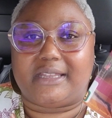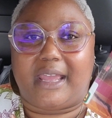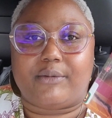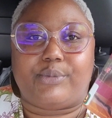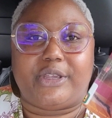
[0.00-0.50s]

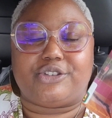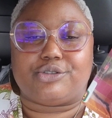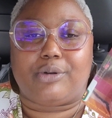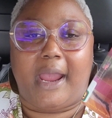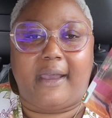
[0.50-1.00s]
that we
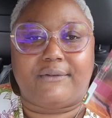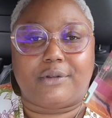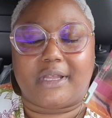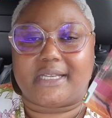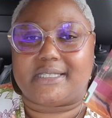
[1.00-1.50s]

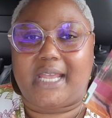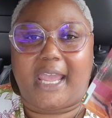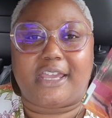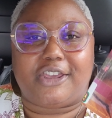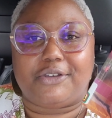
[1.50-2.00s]
travel and
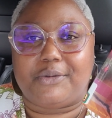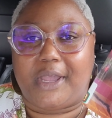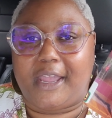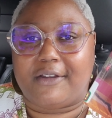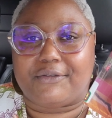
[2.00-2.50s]
take you
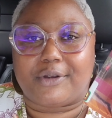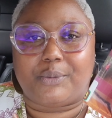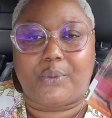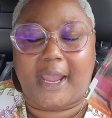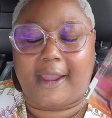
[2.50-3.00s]

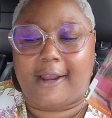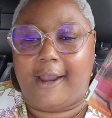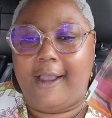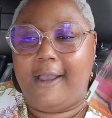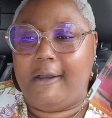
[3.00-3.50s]

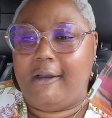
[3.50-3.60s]
everywhere.